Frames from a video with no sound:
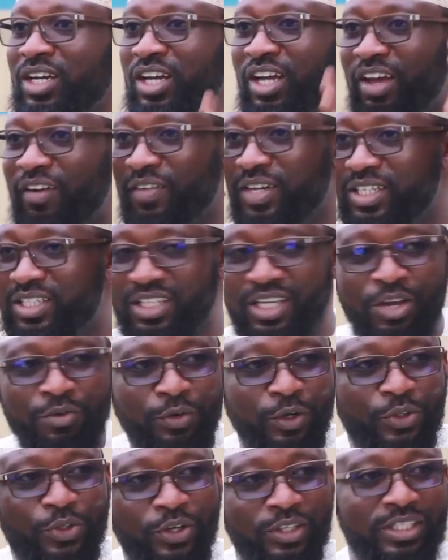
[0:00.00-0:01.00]
If it is
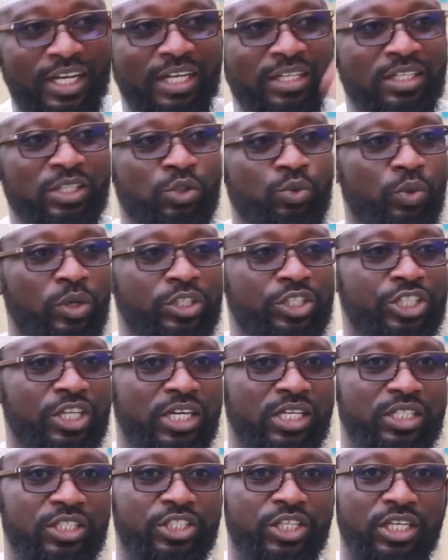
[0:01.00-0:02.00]
evil thought, that is what
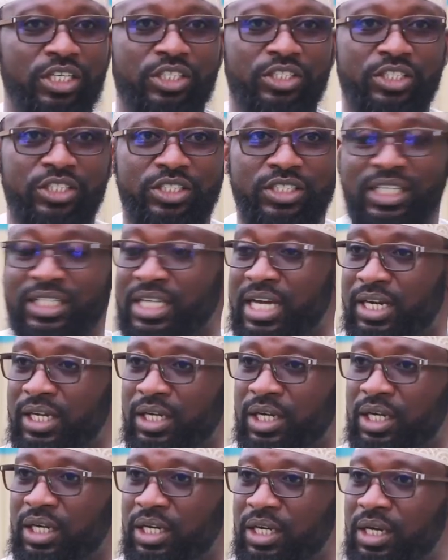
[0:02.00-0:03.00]

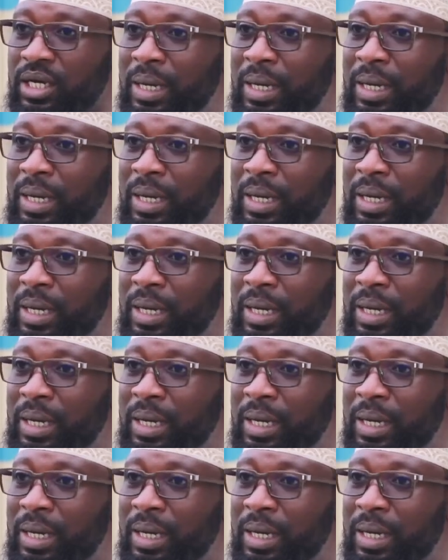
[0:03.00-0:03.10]
satanic.